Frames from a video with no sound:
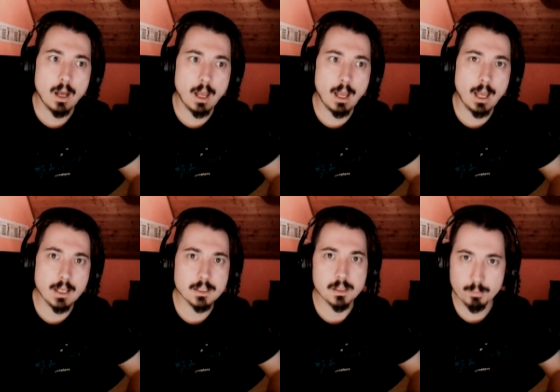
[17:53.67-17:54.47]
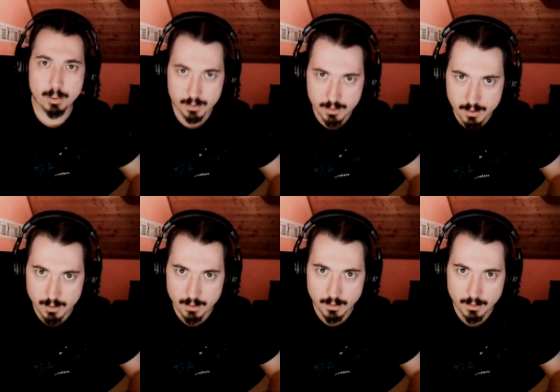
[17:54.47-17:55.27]
as a
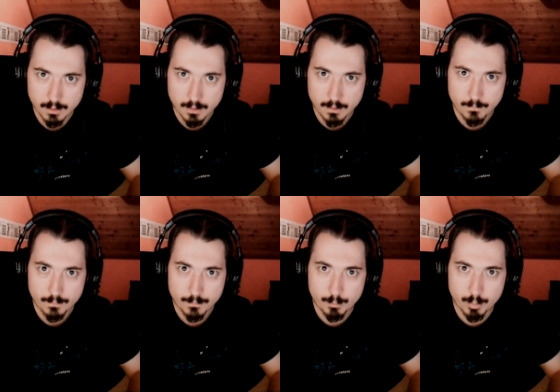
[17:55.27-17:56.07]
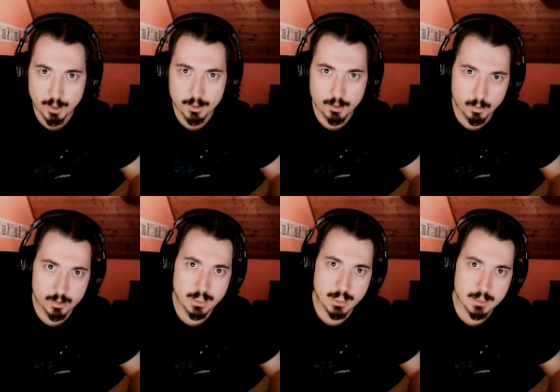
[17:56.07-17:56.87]
person, but
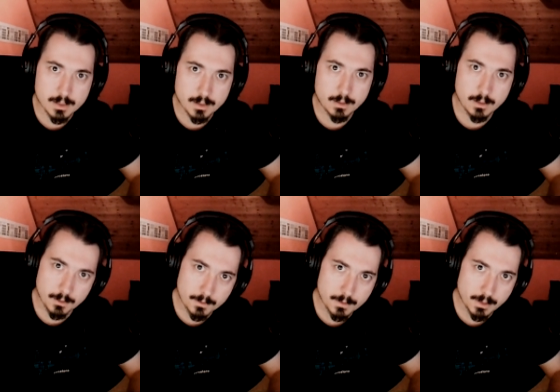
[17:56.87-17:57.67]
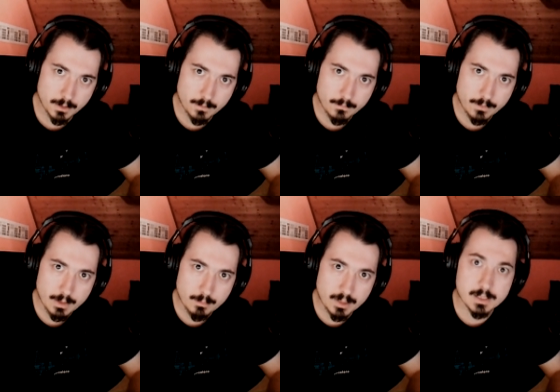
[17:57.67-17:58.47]
not as a country.
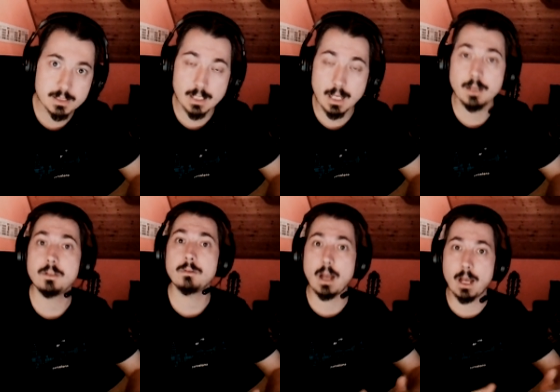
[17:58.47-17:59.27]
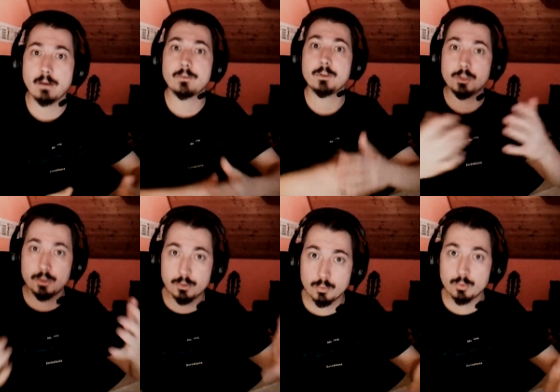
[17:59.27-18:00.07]
Because then you have a
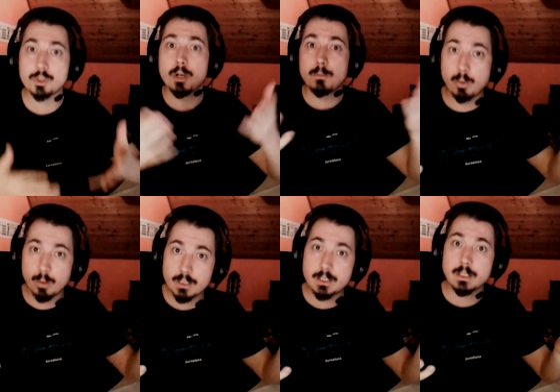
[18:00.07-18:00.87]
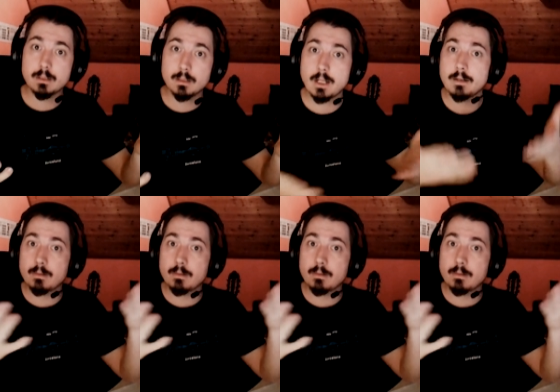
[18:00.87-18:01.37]
huge political and